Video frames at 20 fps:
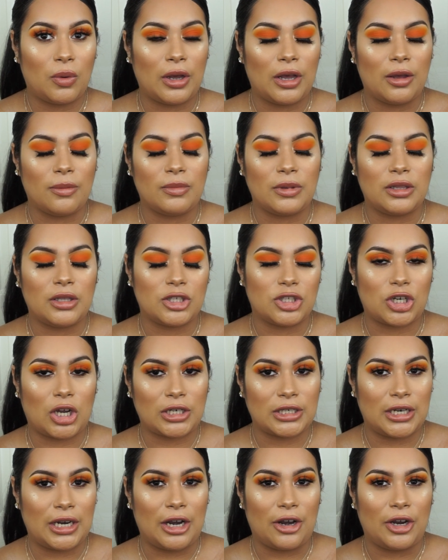in the
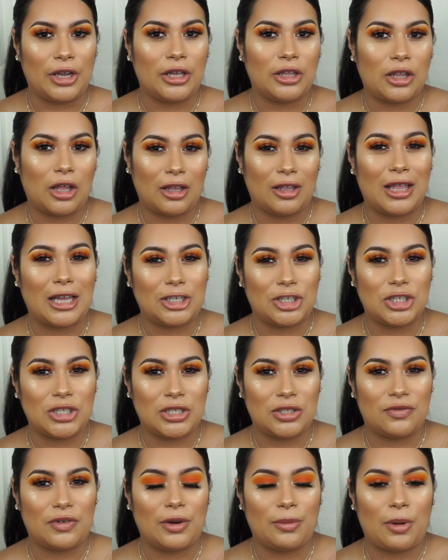Stockton area, Lala Lashes
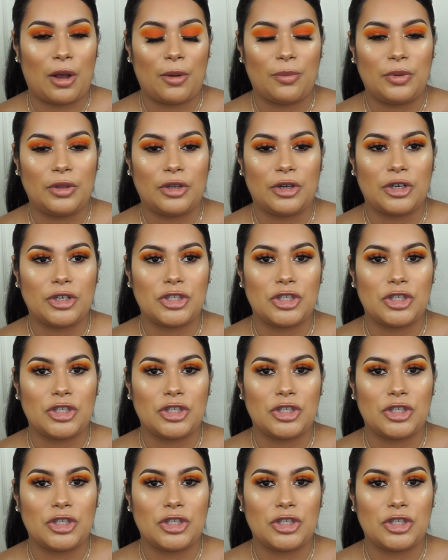is very popular.